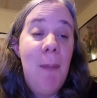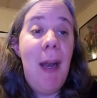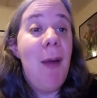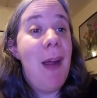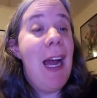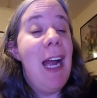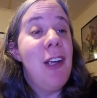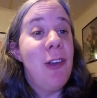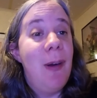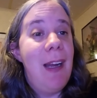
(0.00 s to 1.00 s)
But anyway, I
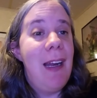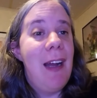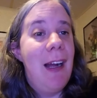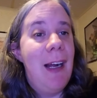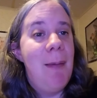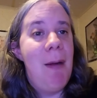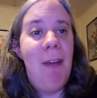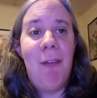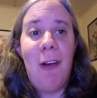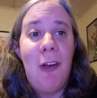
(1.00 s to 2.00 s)
enjoyed it. I've
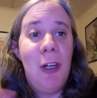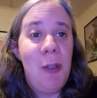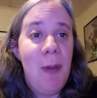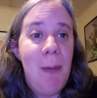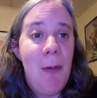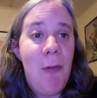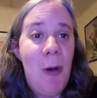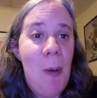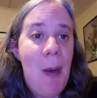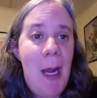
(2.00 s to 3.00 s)
never cooked with it
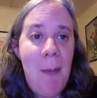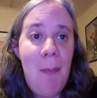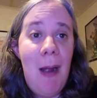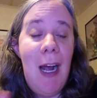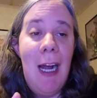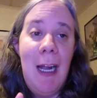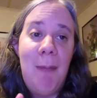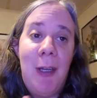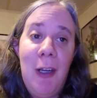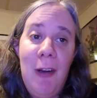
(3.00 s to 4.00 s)
before, but
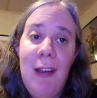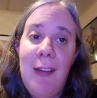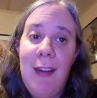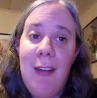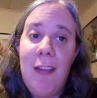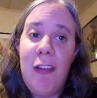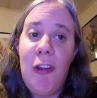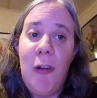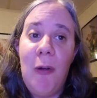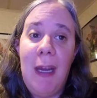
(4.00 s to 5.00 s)
I'm curious
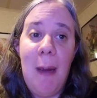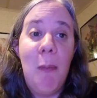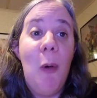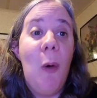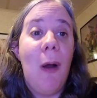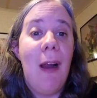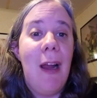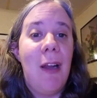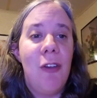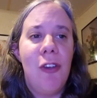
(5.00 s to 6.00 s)
to get more
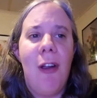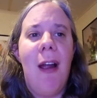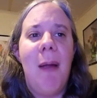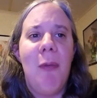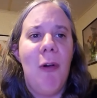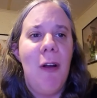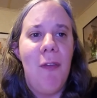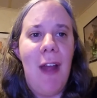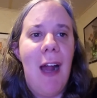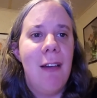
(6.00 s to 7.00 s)
and try more of
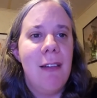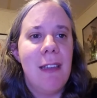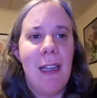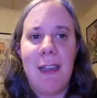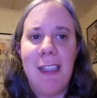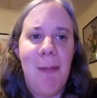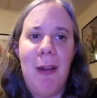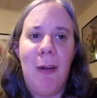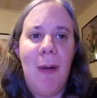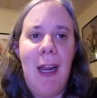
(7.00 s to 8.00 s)
that, like some
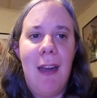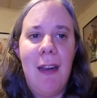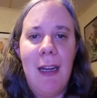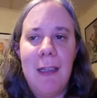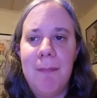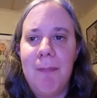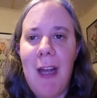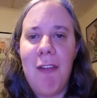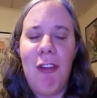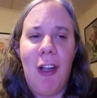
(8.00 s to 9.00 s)
other way. I'll
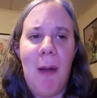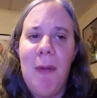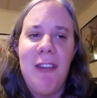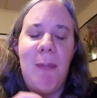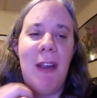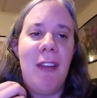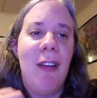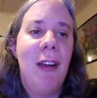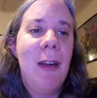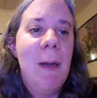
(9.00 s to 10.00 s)
have to look up recipes
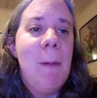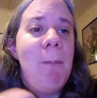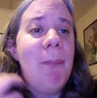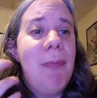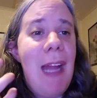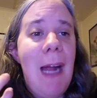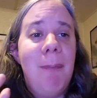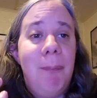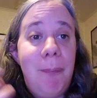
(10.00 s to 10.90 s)
that